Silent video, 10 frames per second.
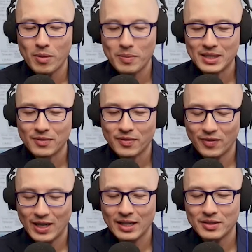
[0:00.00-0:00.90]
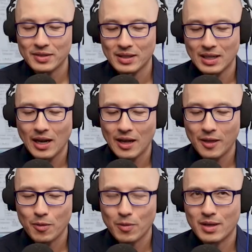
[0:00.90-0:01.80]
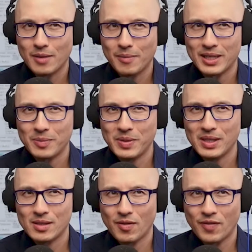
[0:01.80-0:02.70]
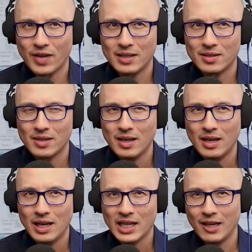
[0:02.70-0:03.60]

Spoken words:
One piece of advice. I think one of the best pieces of advice